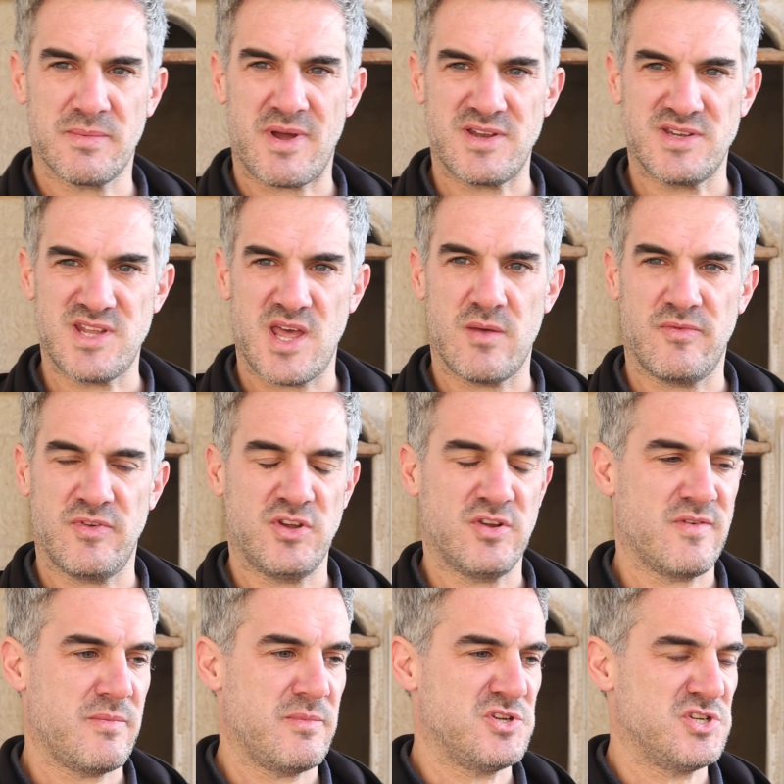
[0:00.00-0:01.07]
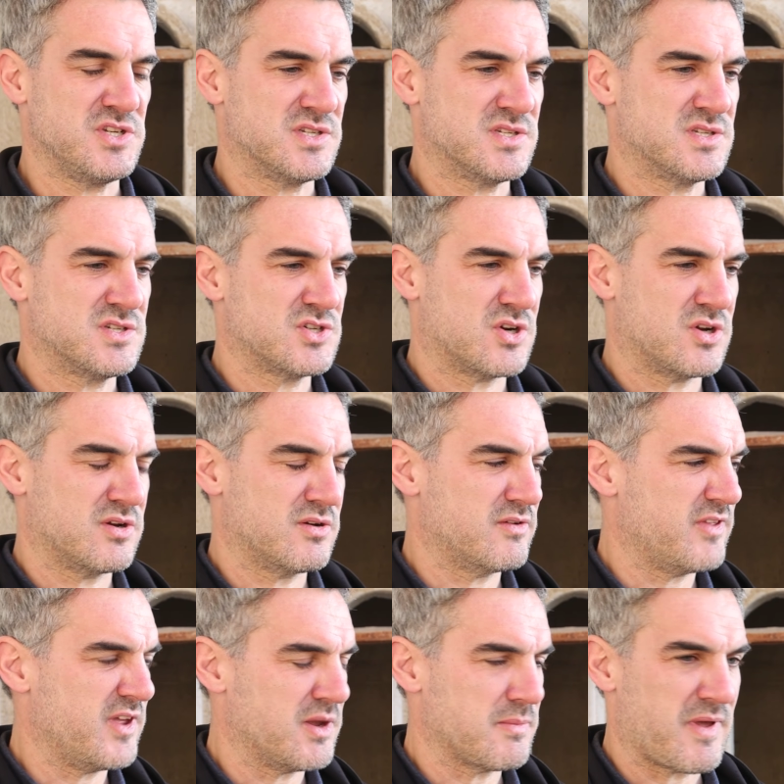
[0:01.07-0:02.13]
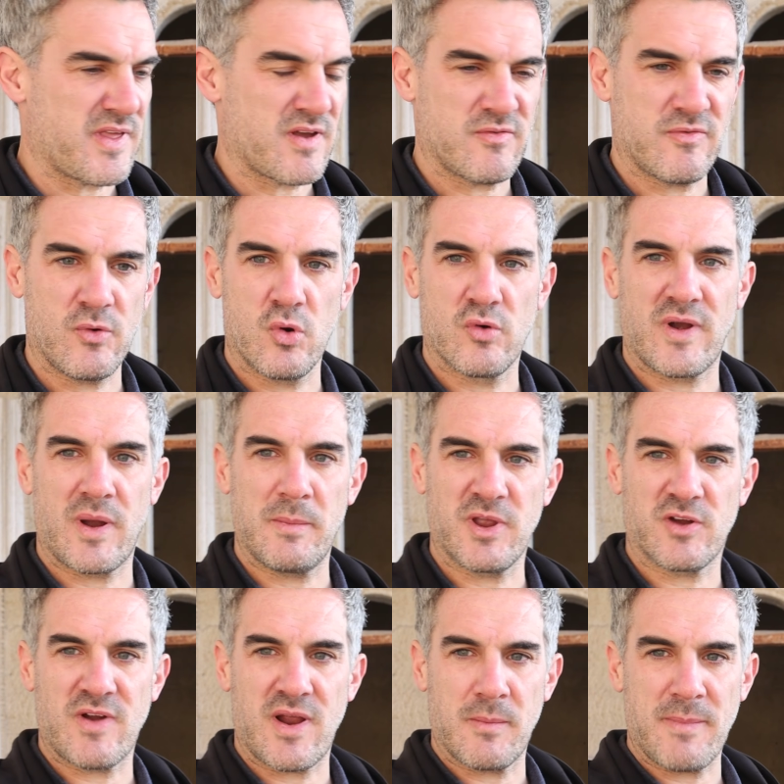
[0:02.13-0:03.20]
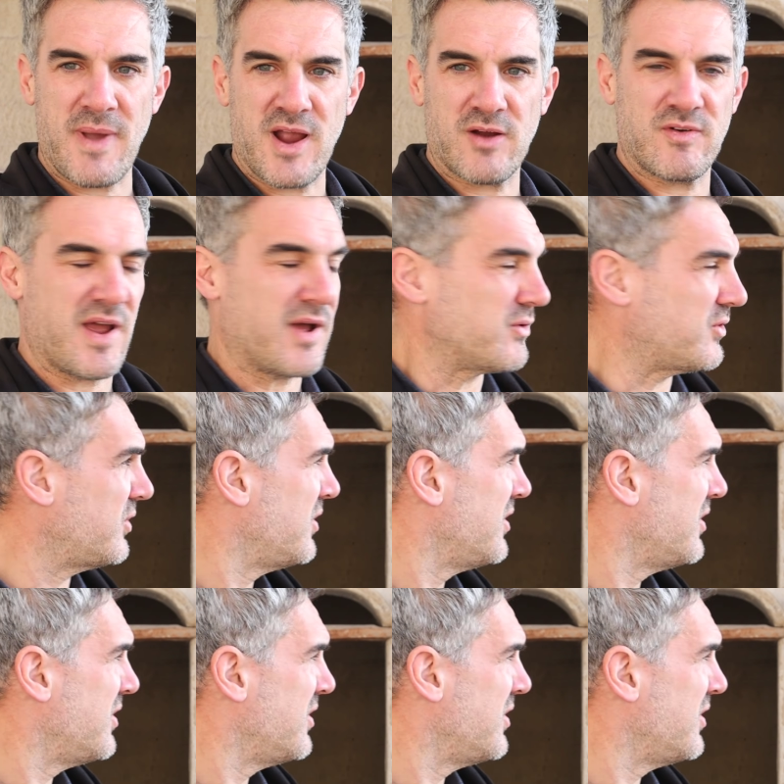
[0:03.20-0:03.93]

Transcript: about depth in your images. Try and think about that foreground, midground and background.